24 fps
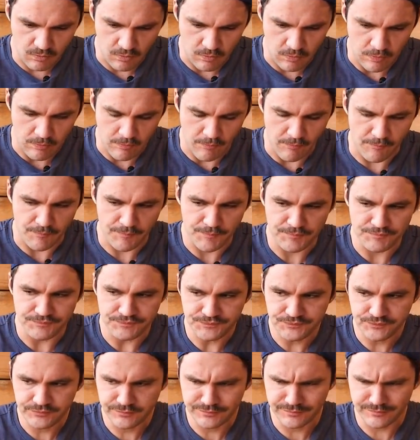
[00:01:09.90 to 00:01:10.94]

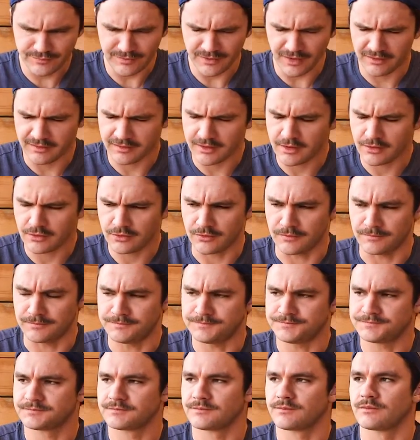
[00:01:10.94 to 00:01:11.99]
Mm.
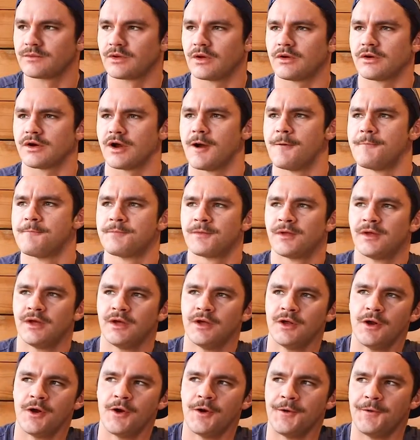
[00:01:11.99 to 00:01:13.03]
ooh,
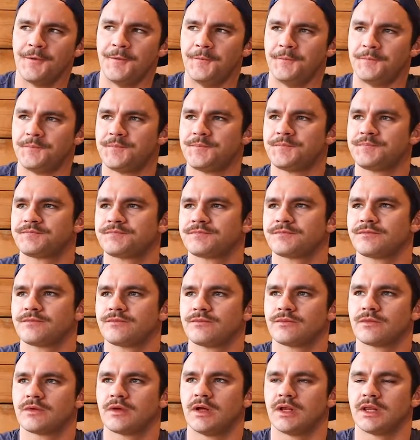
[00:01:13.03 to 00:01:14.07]

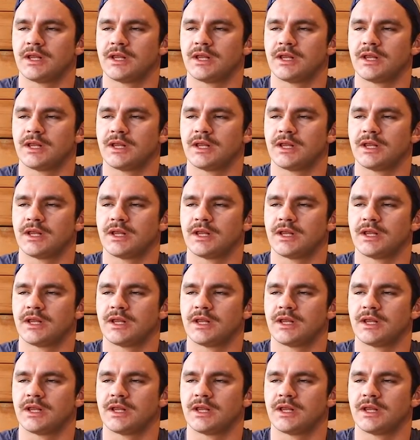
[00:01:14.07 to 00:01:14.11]
okay.